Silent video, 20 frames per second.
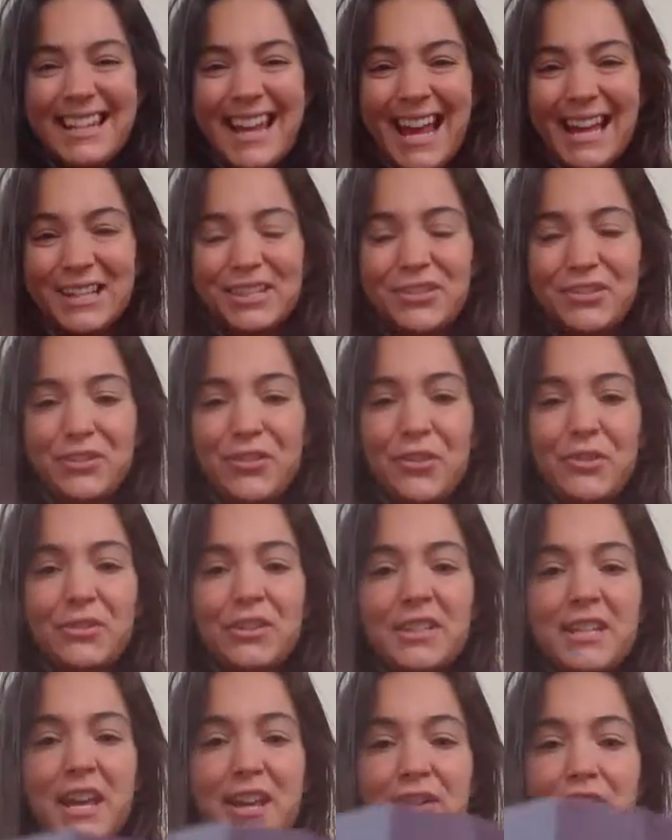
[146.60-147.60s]
next you're going
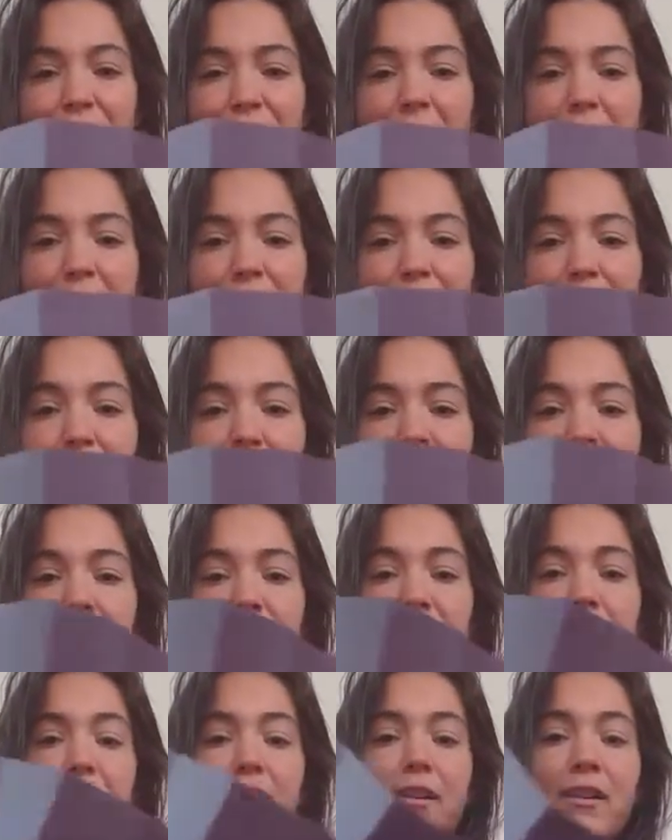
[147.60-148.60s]
to take your paper,
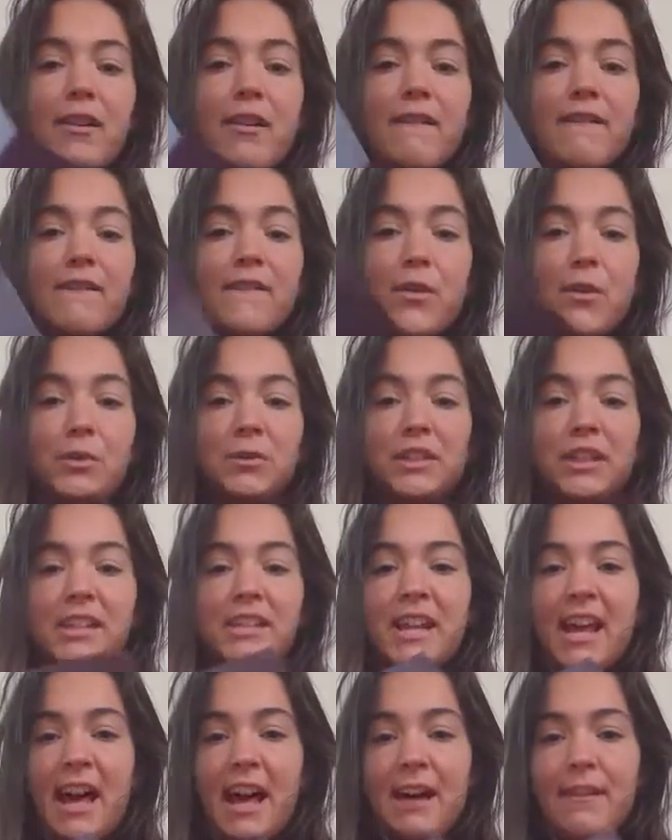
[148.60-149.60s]
fold it
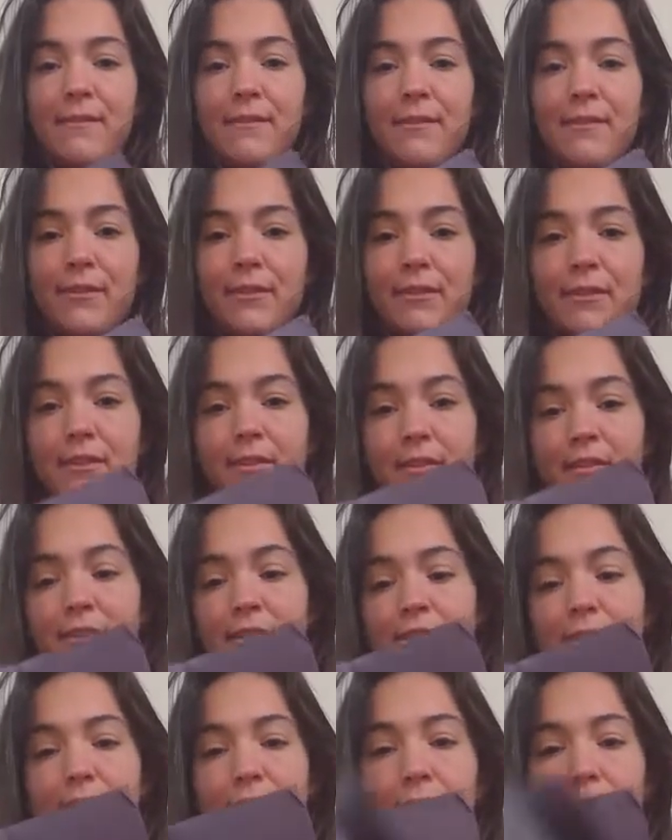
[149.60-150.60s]
in half,
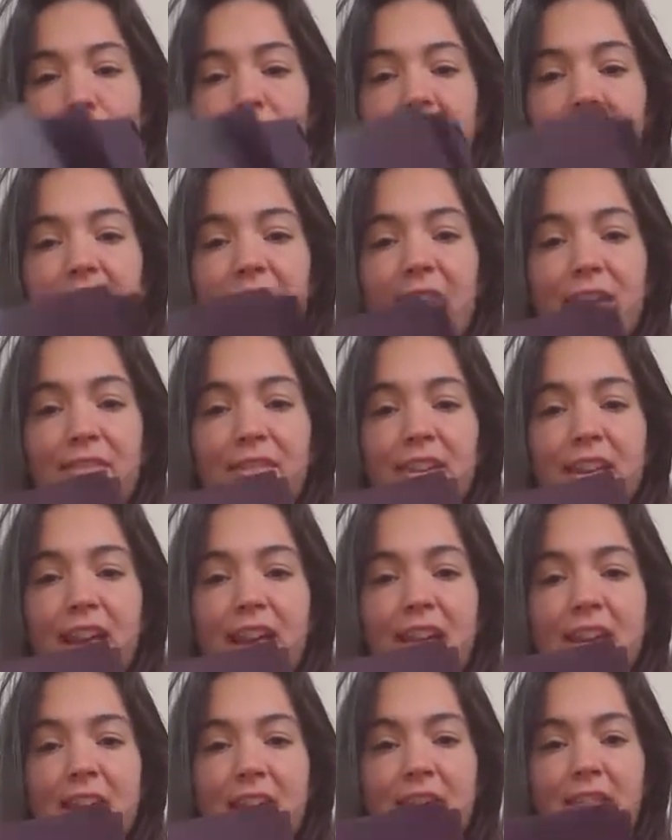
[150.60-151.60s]
fold it in half
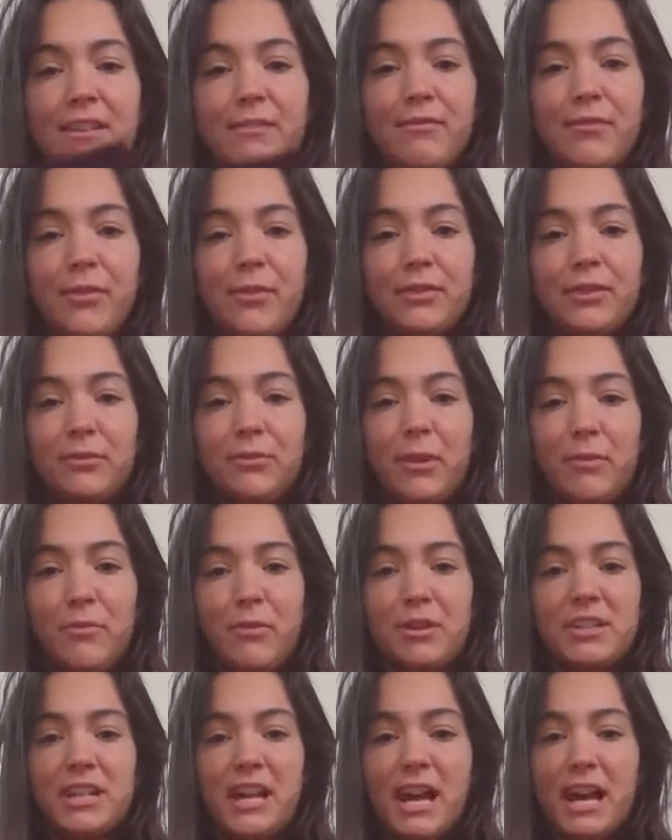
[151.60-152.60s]
again, and then fold it one
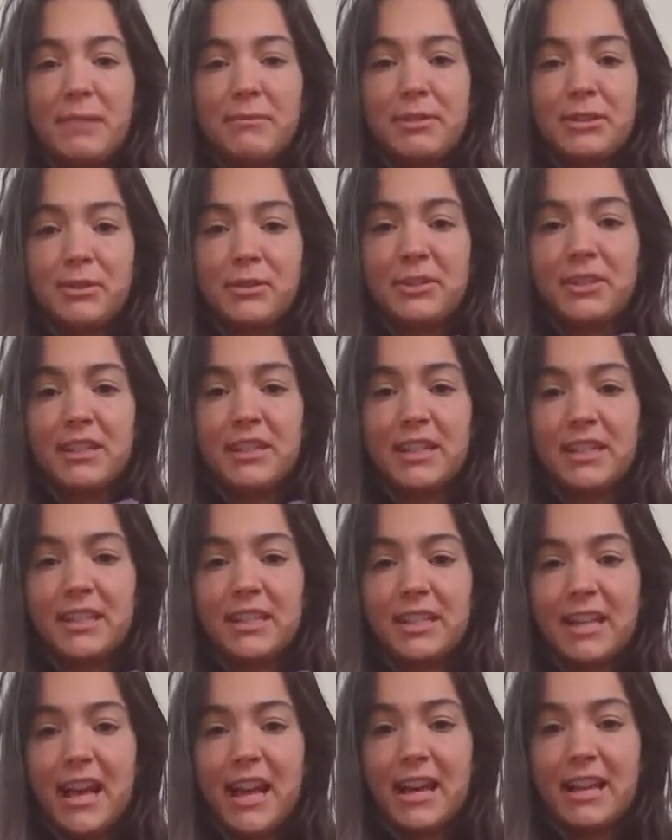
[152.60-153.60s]
more time so it's
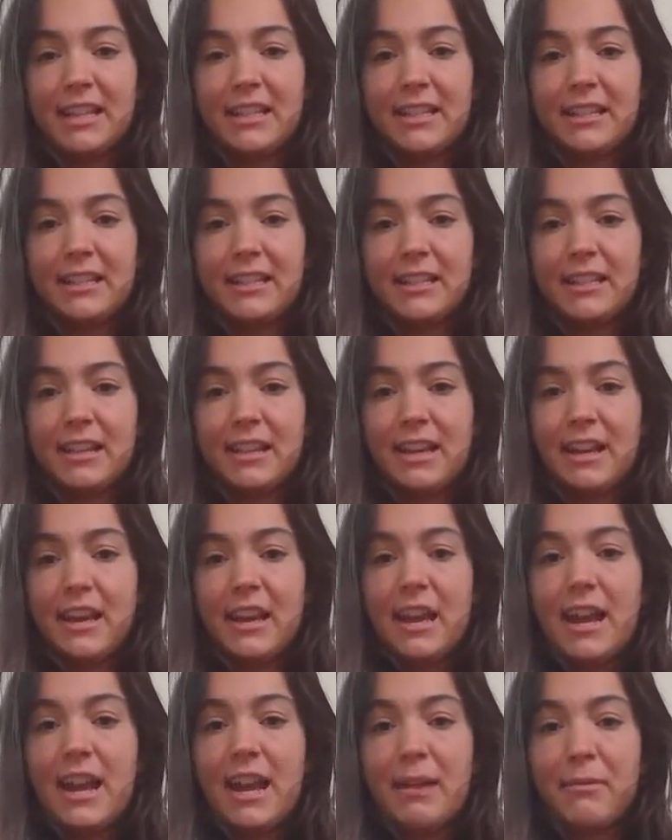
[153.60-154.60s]
this size.
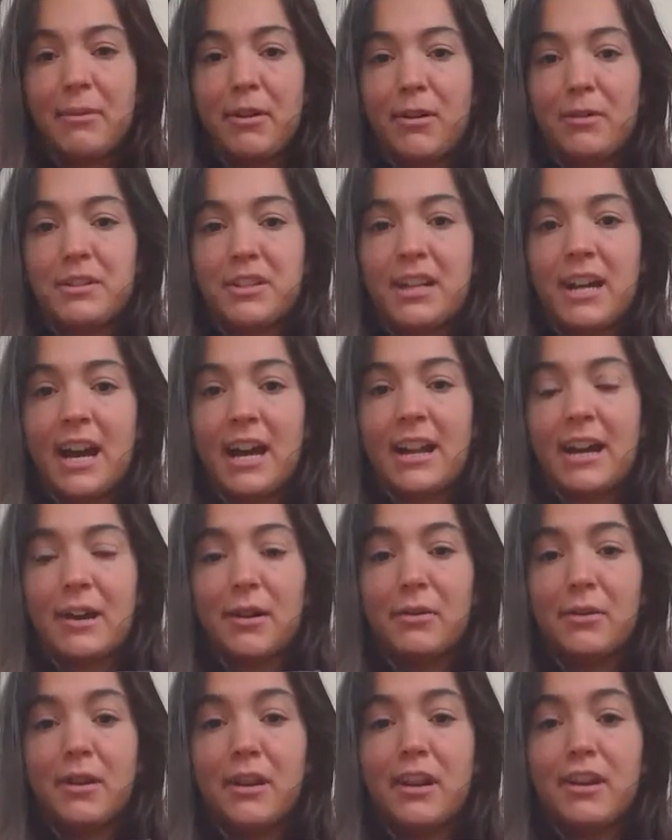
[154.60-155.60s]
And I'm going to cut
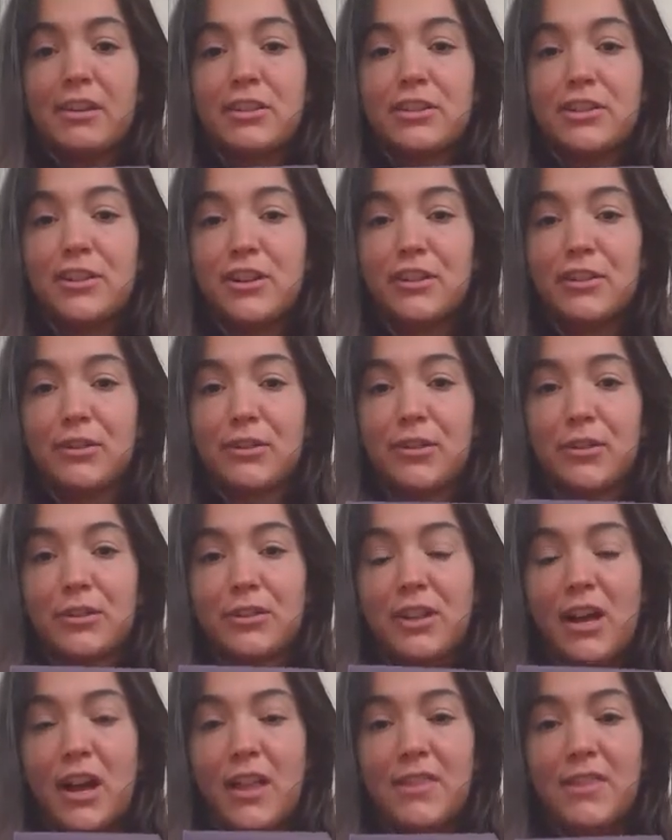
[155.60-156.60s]
out
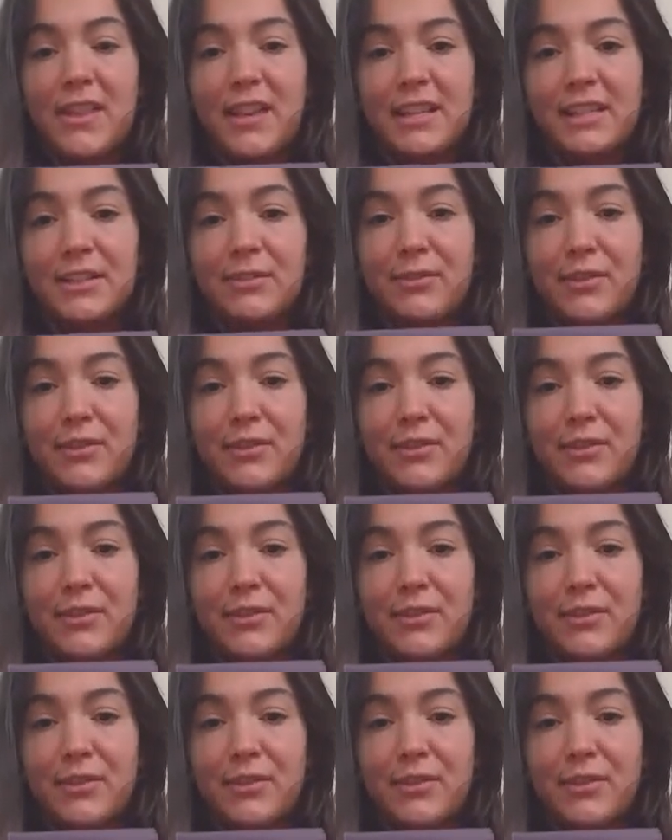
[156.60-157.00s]
circles on this.